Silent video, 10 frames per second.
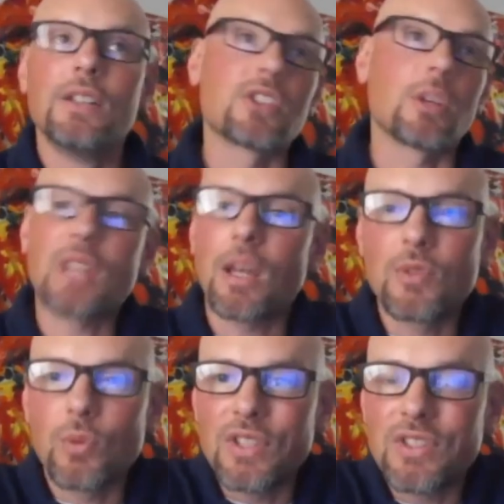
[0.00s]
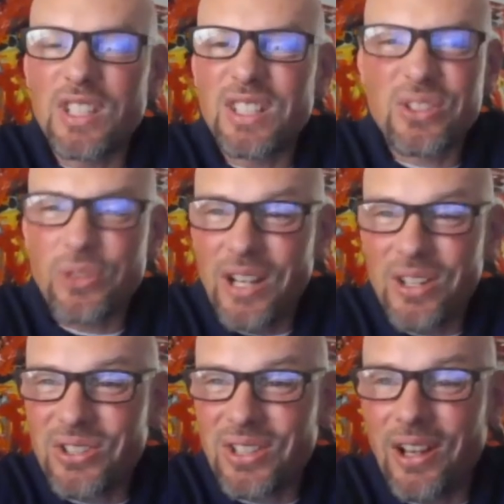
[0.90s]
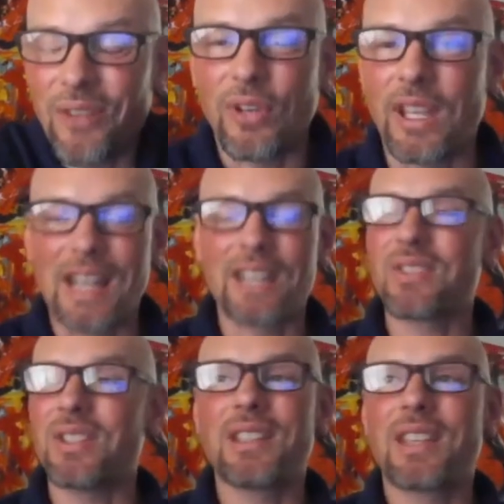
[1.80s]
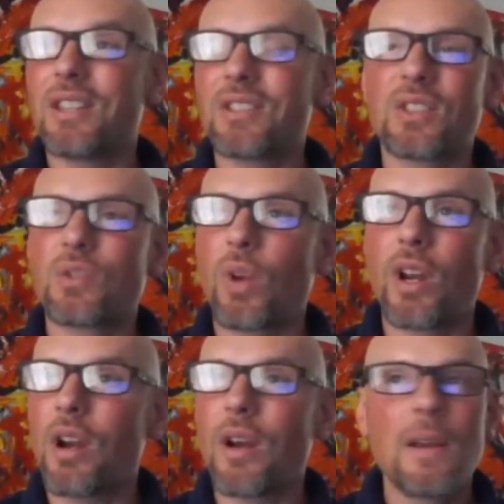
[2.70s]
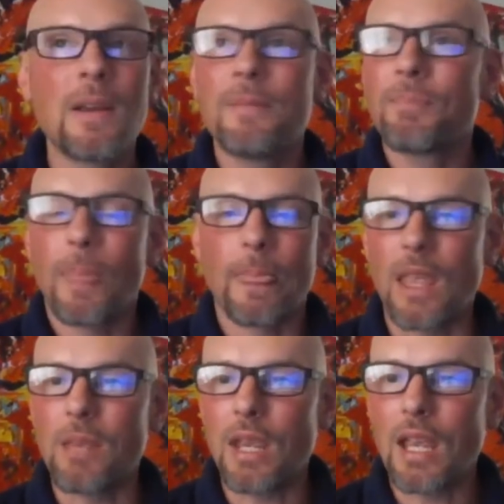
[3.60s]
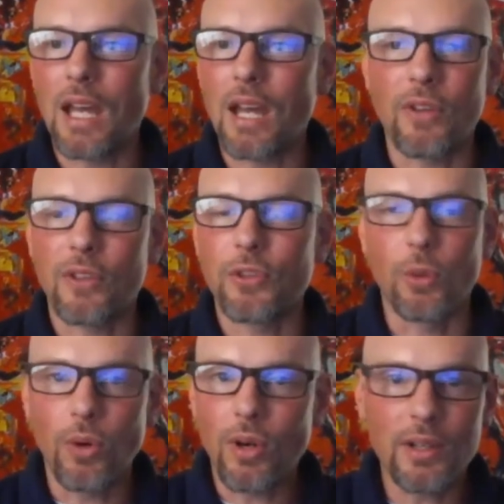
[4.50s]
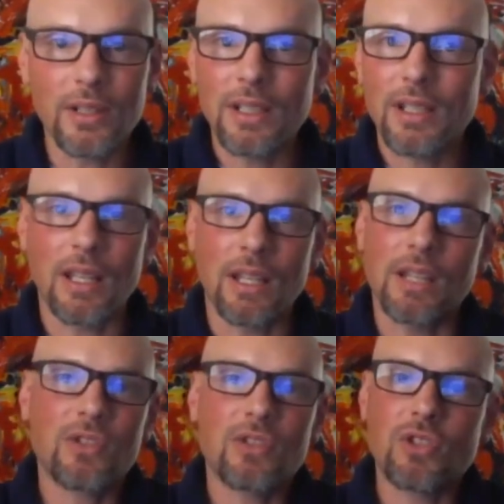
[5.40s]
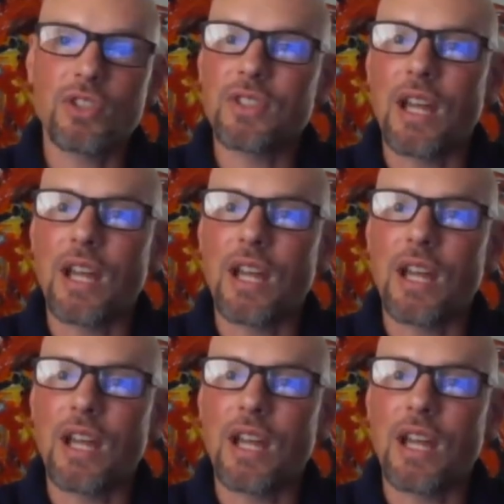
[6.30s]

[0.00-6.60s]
Sometimes we see strange stuff. Like I see cases where they may have a thorn and it's just